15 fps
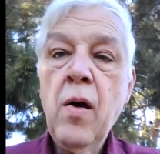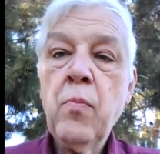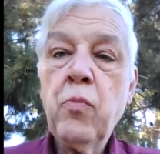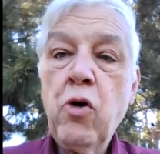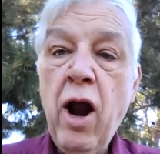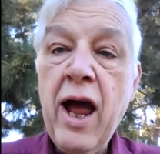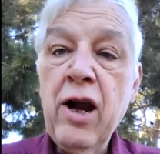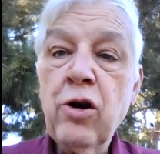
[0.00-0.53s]

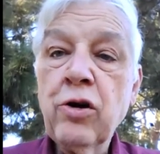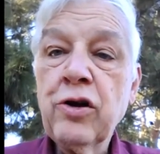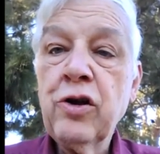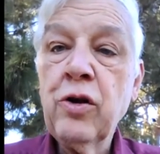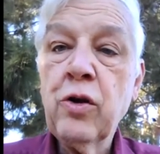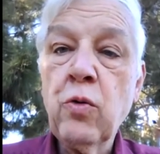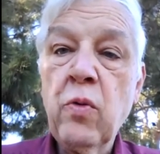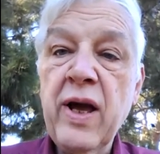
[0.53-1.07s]
Prior to
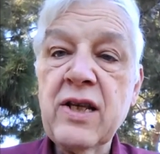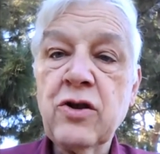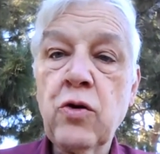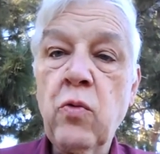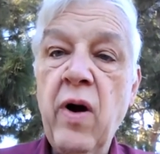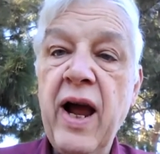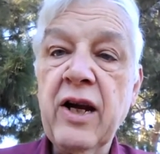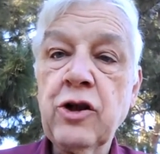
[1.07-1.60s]
the
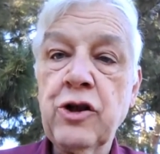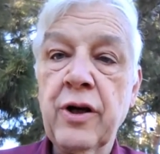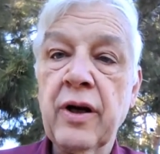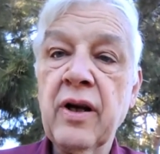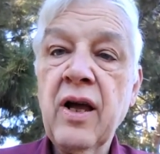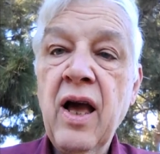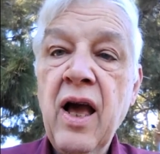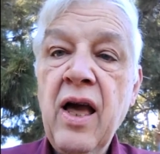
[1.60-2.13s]

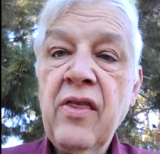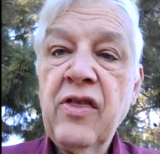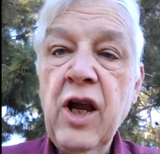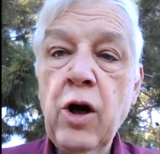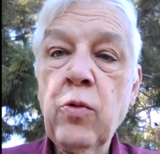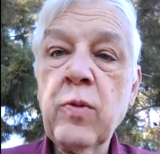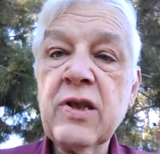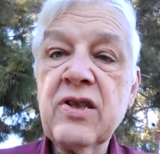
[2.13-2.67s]
resurrection,
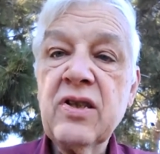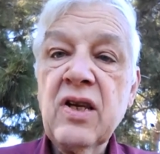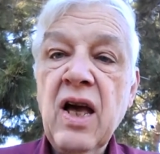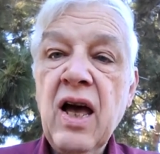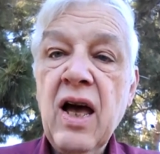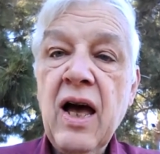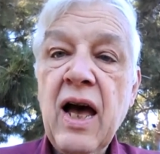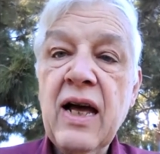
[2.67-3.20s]
there was
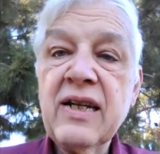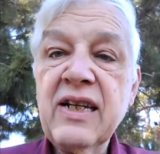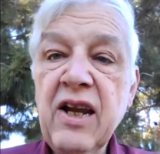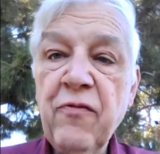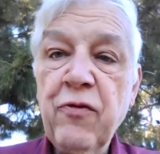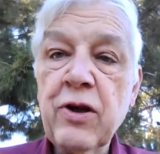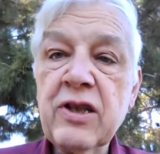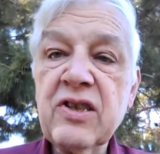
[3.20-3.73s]
a
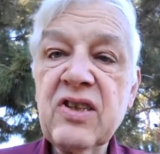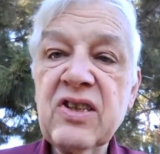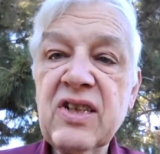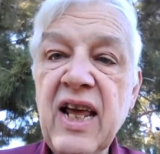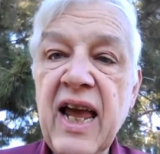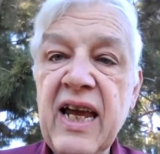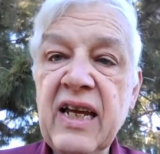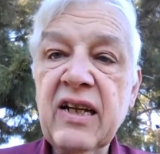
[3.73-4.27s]
different
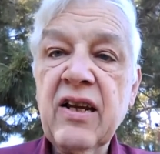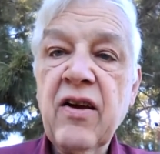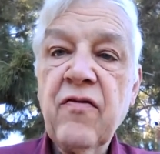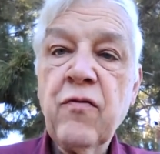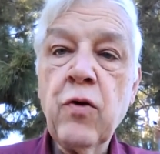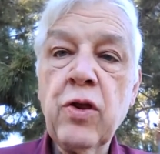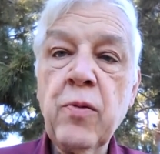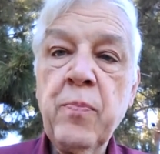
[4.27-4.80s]
state
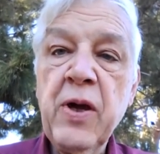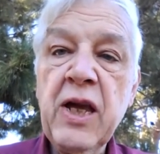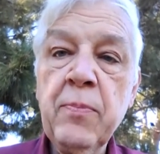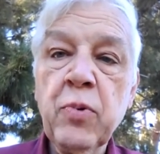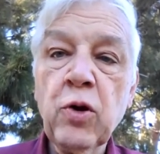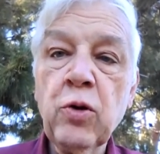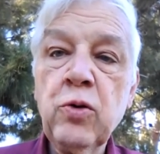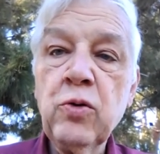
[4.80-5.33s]
for the
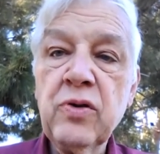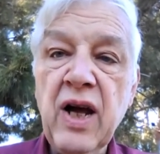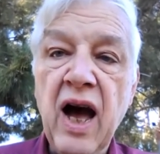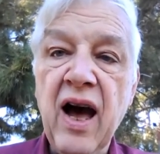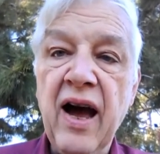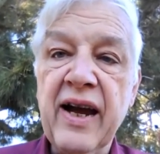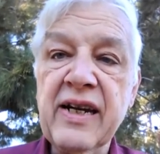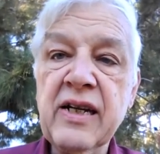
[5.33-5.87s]
people who
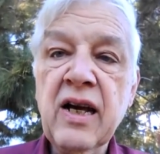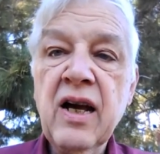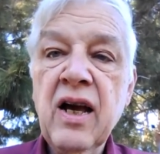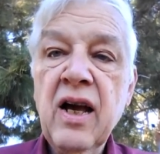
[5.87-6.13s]
died.